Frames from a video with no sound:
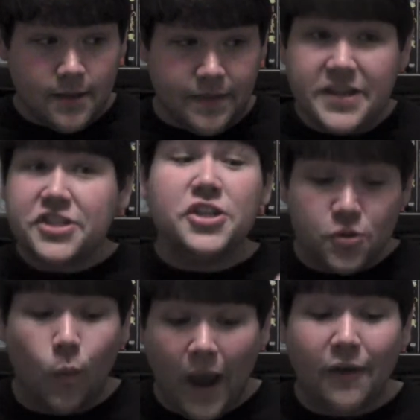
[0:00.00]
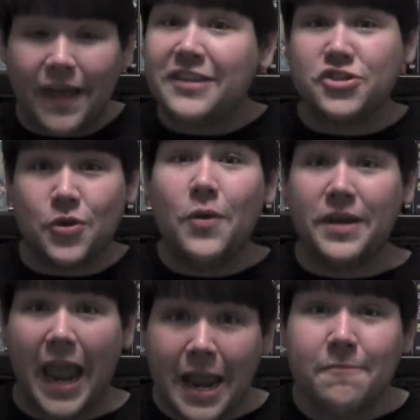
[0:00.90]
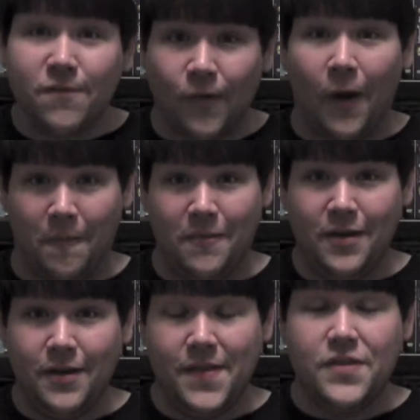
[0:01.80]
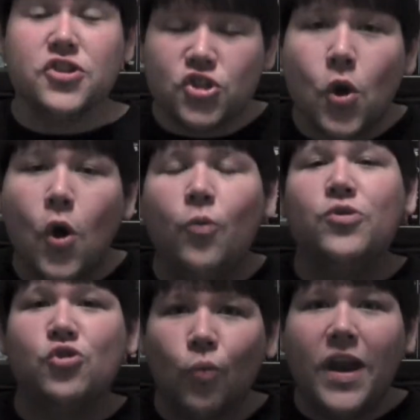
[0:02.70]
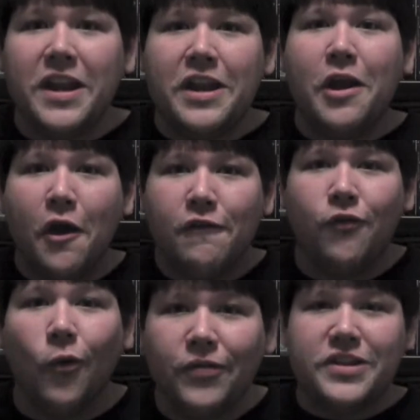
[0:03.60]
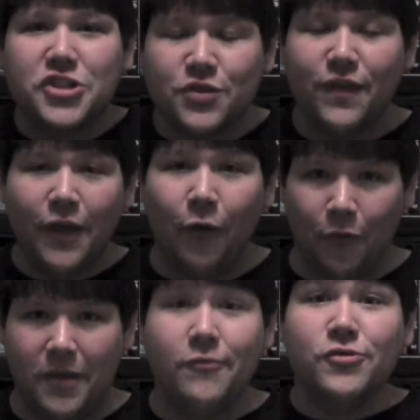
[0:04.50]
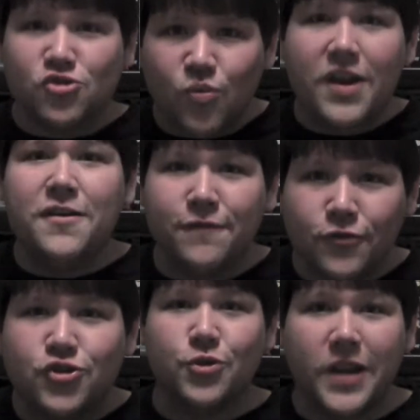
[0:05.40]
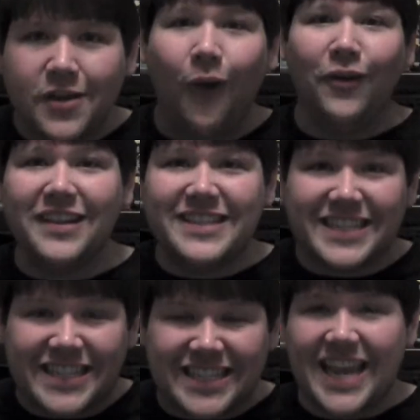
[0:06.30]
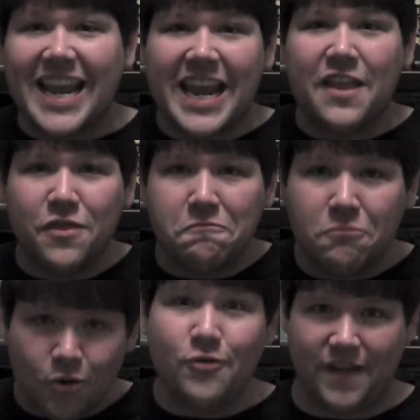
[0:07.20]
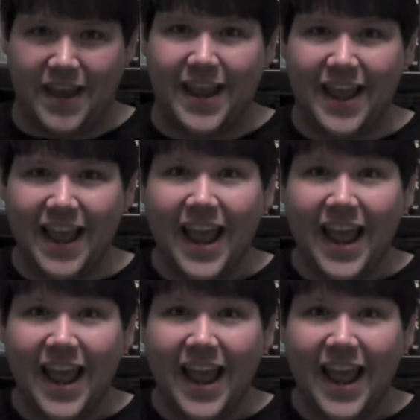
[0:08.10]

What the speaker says: This is where that song came from. The song was written for this film. It was written for Judy Garland to sing in the movie.